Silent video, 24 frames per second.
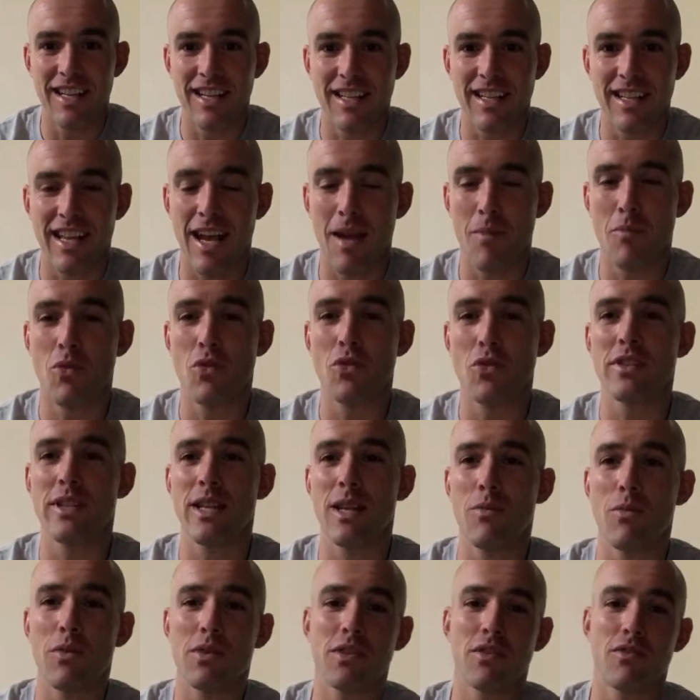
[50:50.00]
Yeah, Bruce
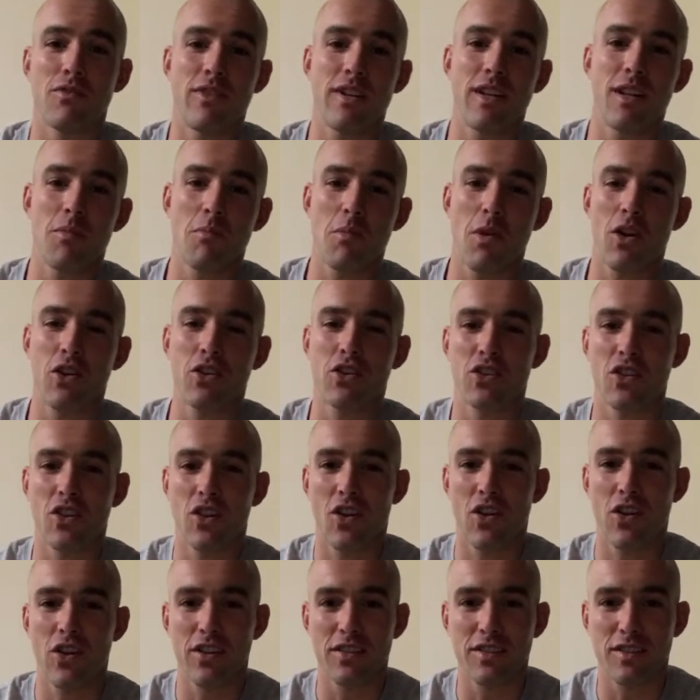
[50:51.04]
Lee was a real martial
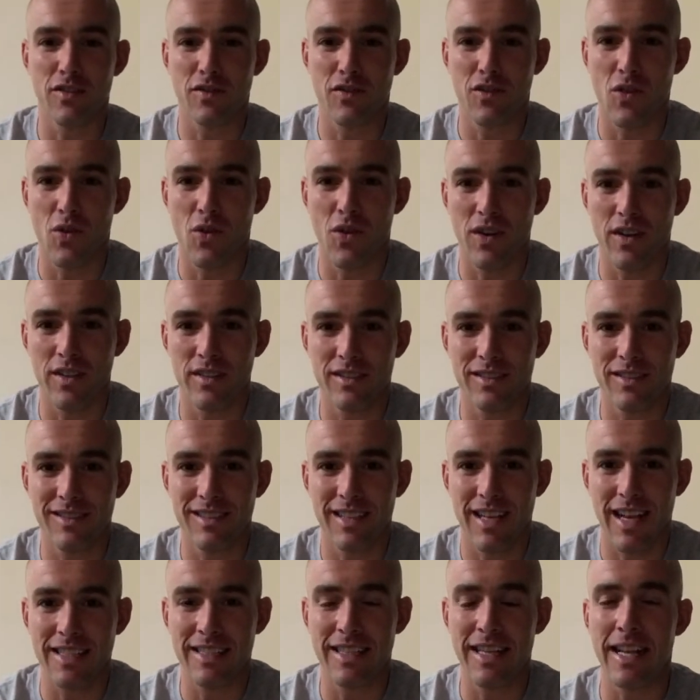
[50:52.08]
artist, of course.
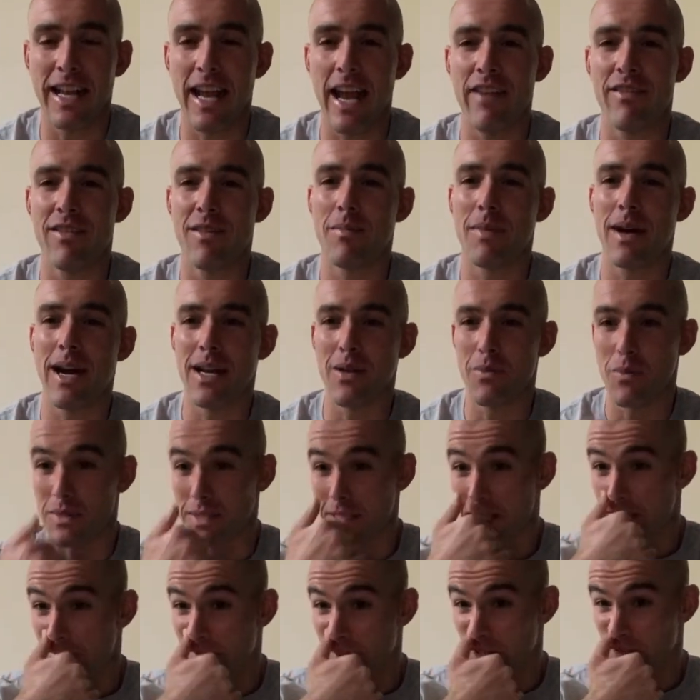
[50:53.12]
I think everybody was
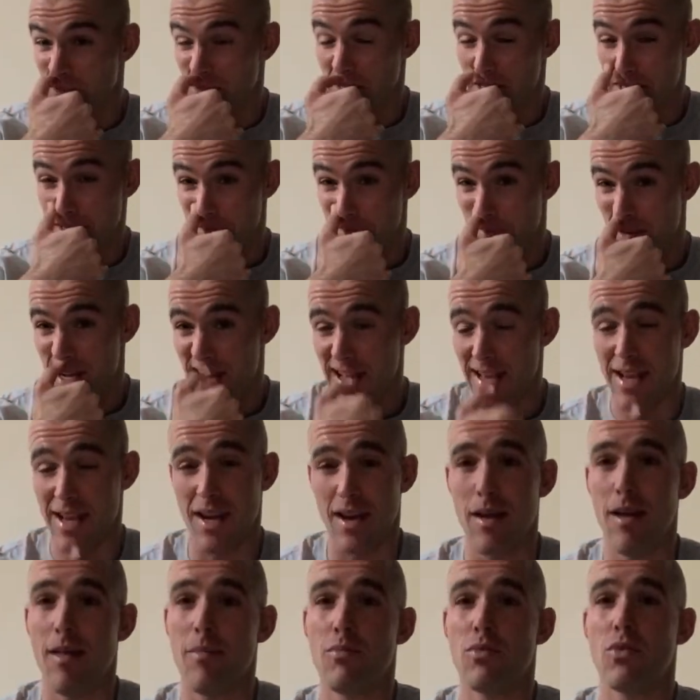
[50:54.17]
influenced by
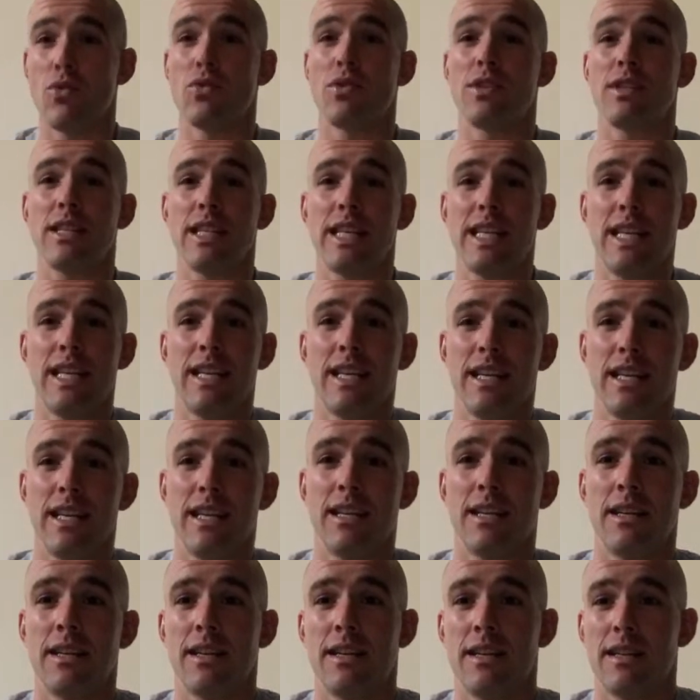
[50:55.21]
uh, Bruce Lee
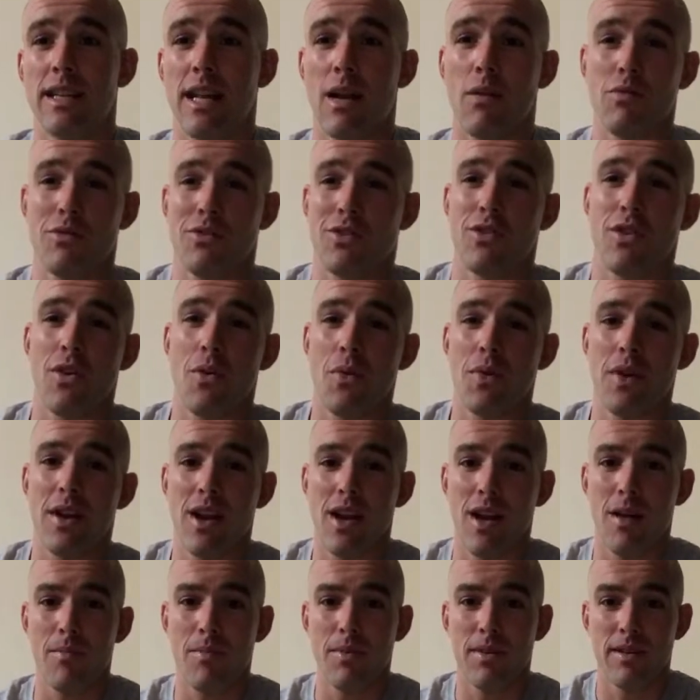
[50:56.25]
that was growing
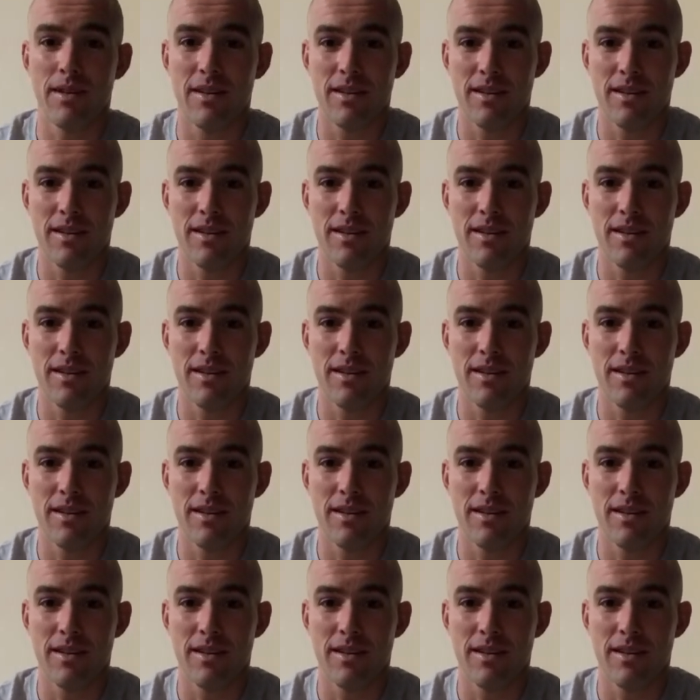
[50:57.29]
up.